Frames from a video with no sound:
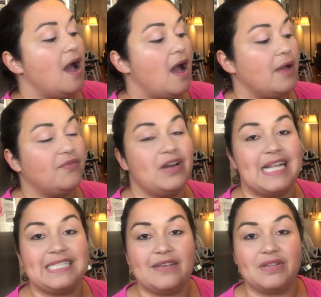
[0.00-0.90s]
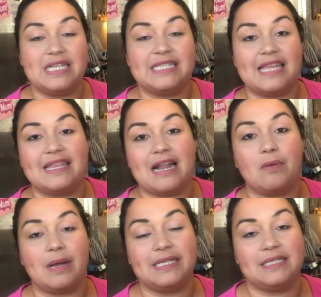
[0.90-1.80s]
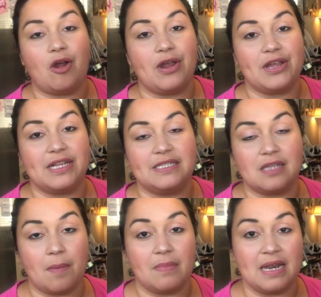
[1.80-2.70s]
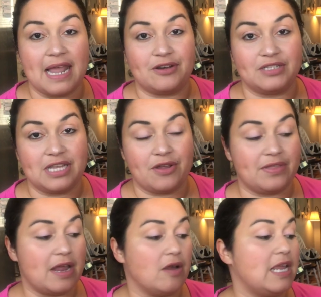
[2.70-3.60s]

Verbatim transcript: Uh, fun activities, and then I might target some letters here and there.